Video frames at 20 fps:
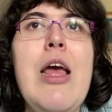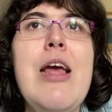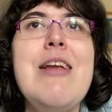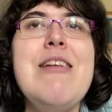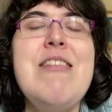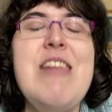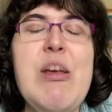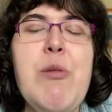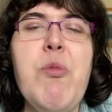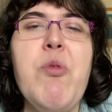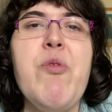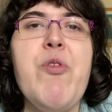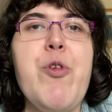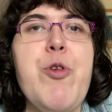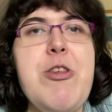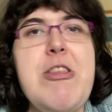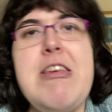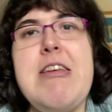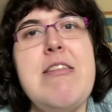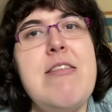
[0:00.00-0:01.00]
Demon
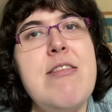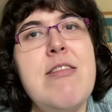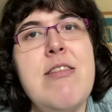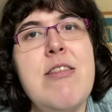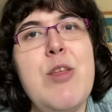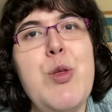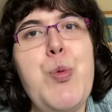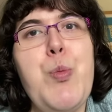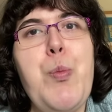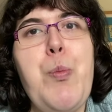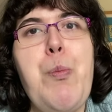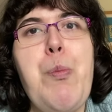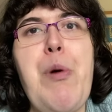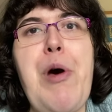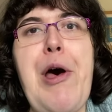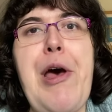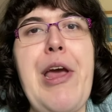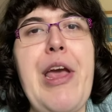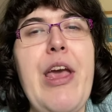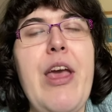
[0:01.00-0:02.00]
Voices
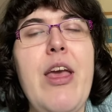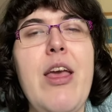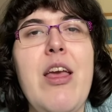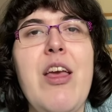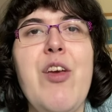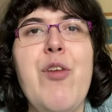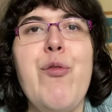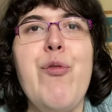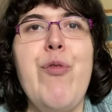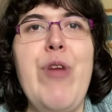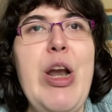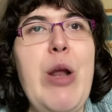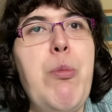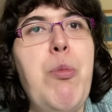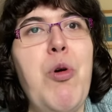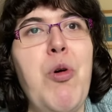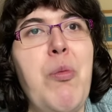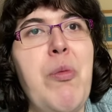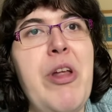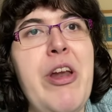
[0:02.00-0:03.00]
by
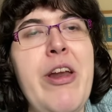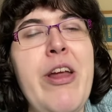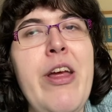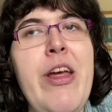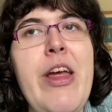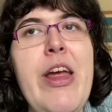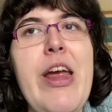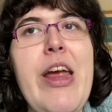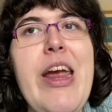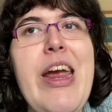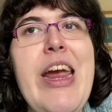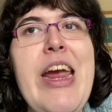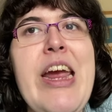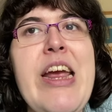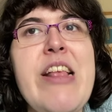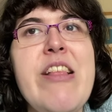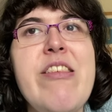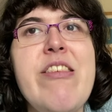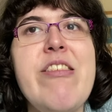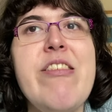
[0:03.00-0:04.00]
Philip Pullman.
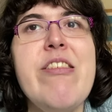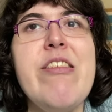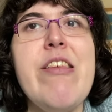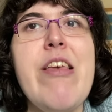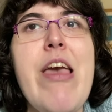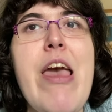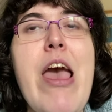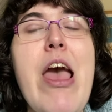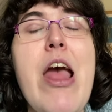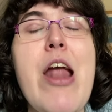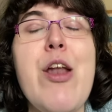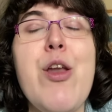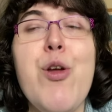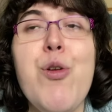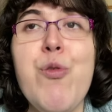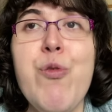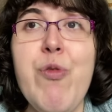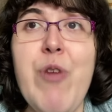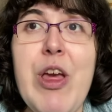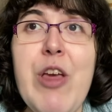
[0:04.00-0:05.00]
It's
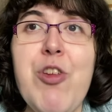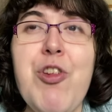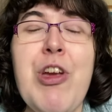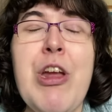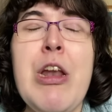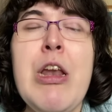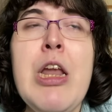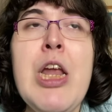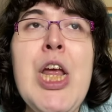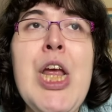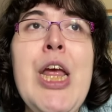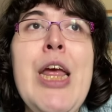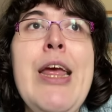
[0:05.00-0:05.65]
non-fiction.